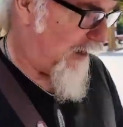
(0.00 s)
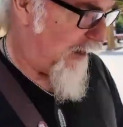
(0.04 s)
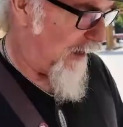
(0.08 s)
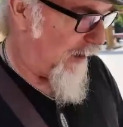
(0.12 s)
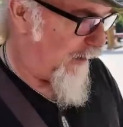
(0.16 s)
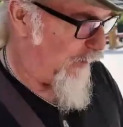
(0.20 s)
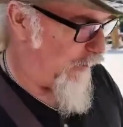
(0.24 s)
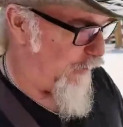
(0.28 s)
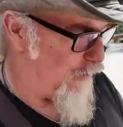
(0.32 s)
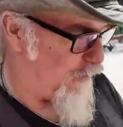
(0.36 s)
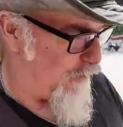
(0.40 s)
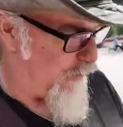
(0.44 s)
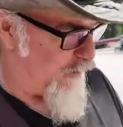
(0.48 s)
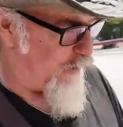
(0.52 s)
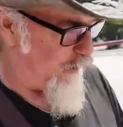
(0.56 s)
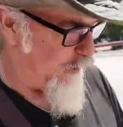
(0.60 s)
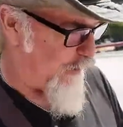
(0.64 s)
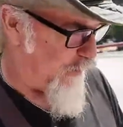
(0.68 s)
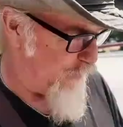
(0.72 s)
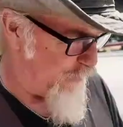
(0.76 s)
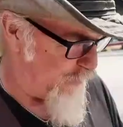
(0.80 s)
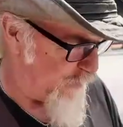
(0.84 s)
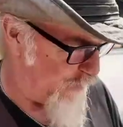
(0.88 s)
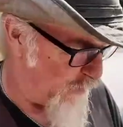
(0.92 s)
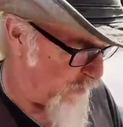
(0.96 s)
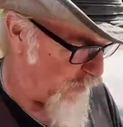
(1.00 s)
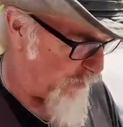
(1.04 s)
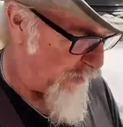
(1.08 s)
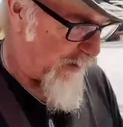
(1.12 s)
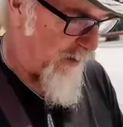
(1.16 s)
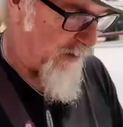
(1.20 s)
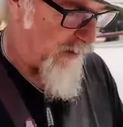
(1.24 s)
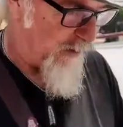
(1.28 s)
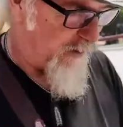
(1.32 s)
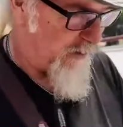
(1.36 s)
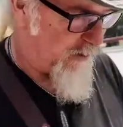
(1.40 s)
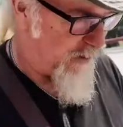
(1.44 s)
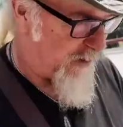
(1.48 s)
I usually turn up for the
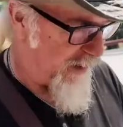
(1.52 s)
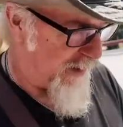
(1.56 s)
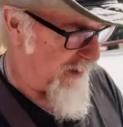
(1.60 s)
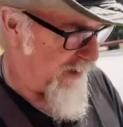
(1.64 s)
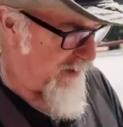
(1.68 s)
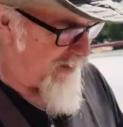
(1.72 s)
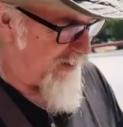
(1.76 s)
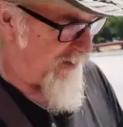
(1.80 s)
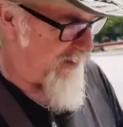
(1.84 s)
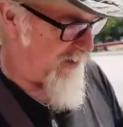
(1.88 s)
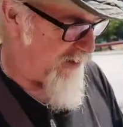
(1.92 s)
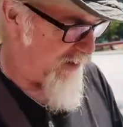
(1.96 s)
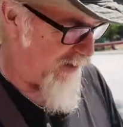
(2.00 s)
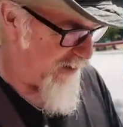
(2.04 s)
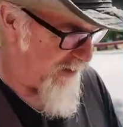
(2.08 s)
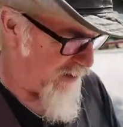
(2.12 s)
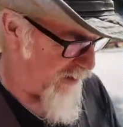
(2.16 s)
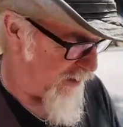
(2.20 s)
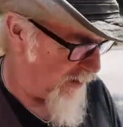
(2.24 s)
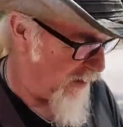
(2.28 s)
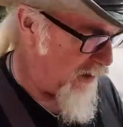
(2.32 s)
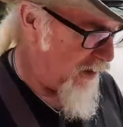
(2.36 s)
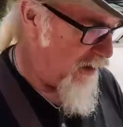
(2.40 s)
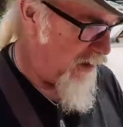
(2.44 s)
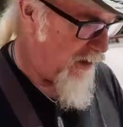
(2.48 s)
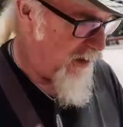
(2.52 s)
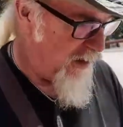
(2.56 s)
trailers, like sit there.